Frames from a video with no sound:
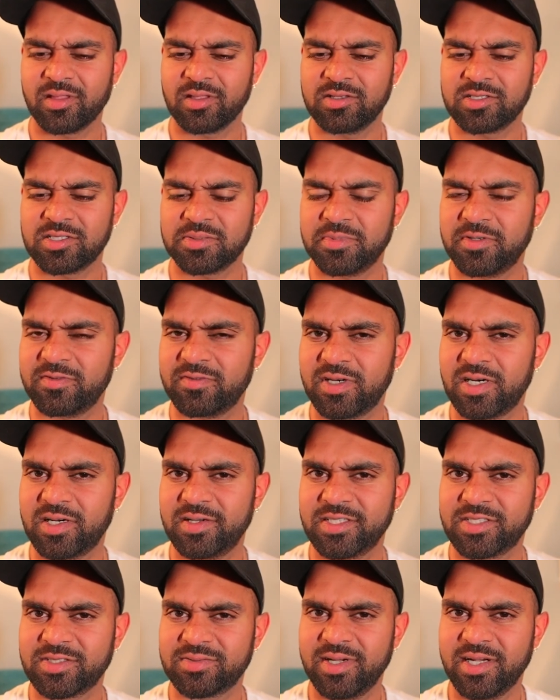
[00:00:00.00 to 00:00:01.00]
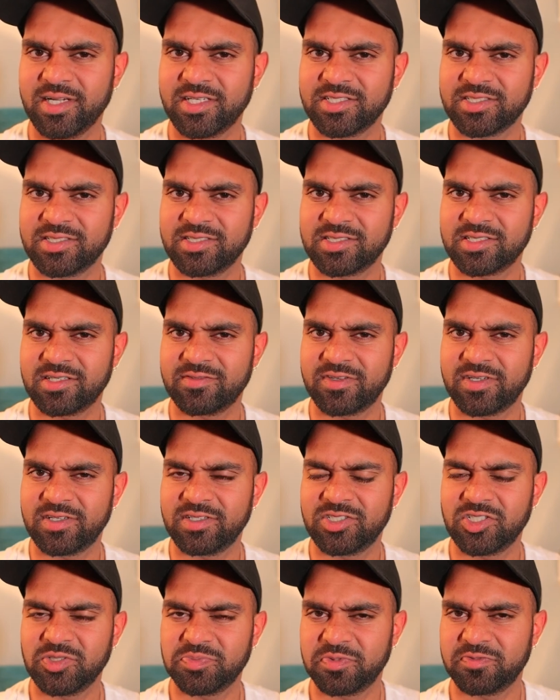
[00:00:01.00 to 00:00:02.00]
some of our interactions are very
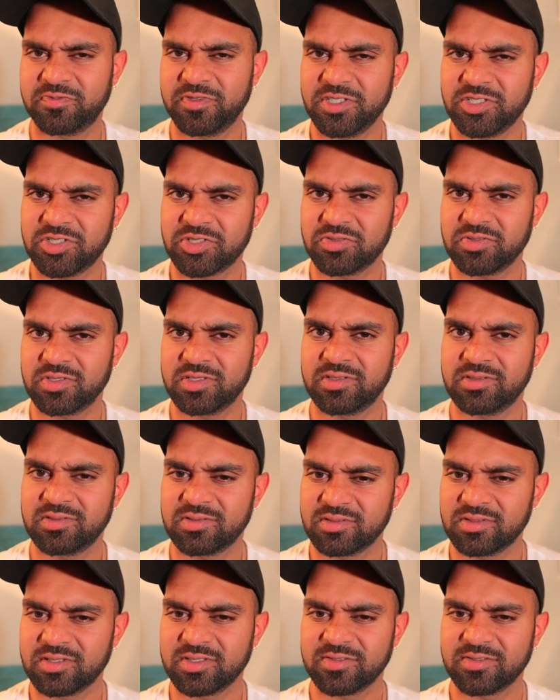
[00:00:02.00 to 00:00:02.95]
superficial, and